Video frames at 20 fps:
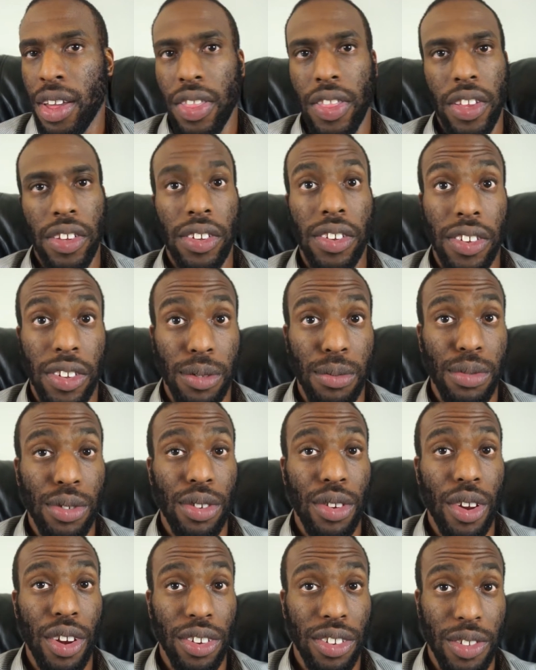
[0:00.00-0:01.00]
This is some
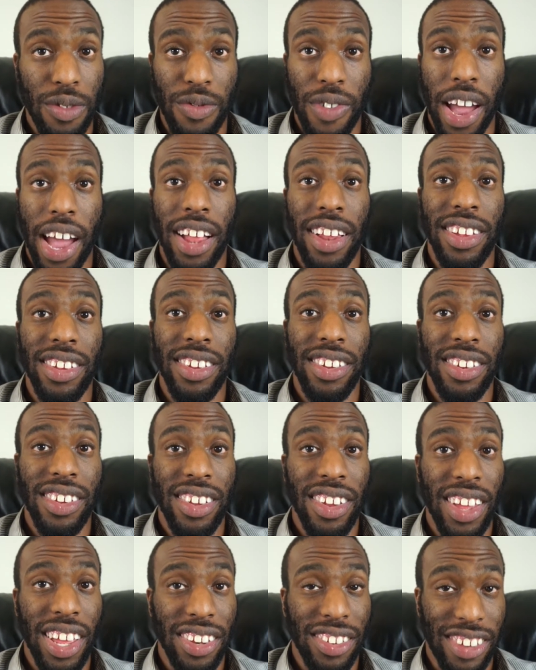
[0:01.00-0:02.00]
seriously violent
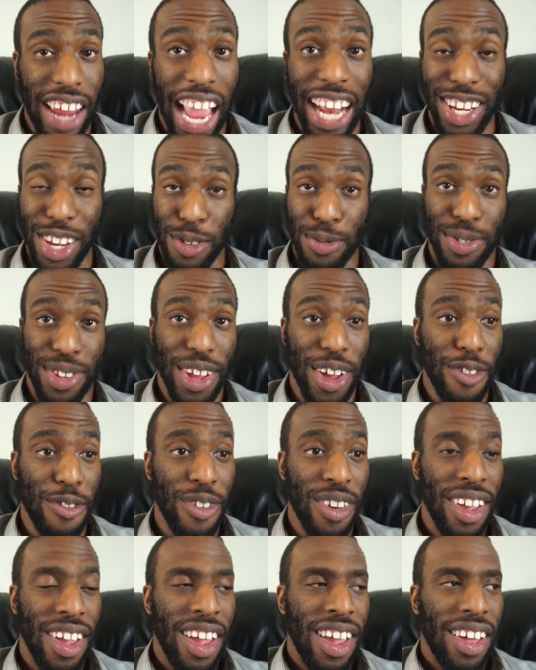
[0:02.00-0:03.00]
and jacked up stuff.
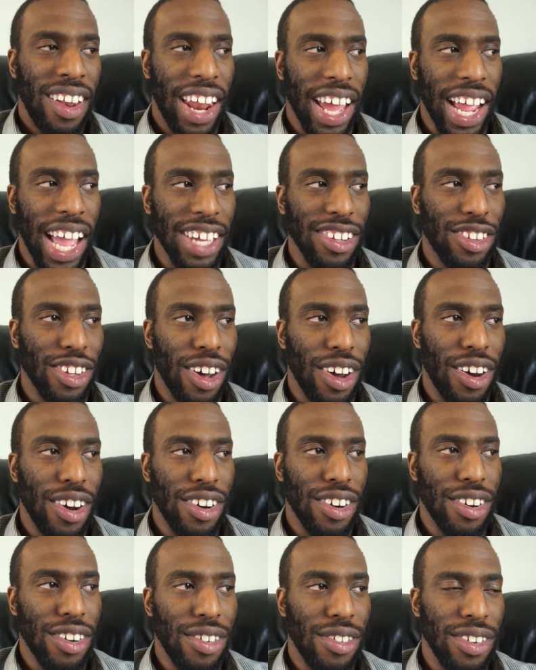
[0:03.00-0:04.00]
Like, I
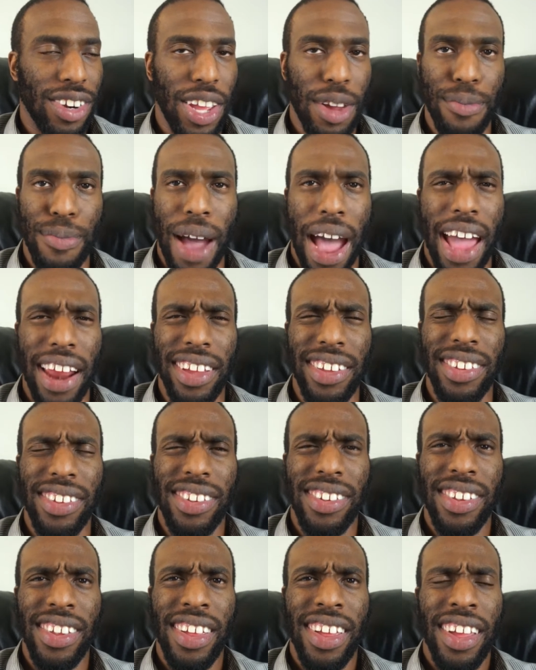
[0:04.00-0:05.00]
saw dead
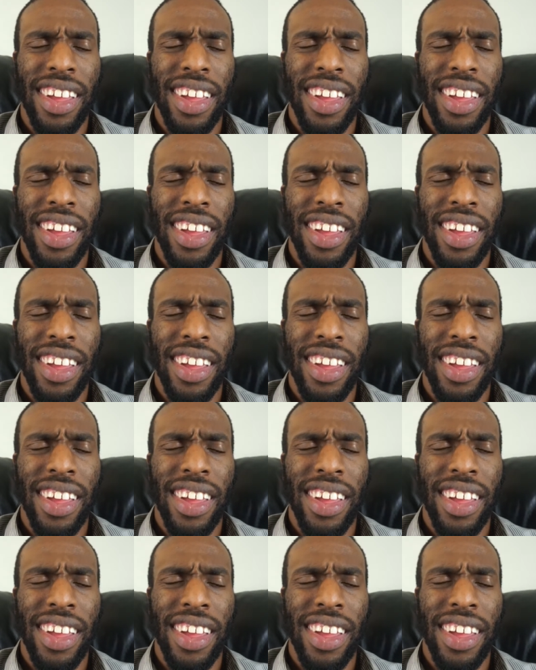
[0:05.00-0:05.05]
bodies.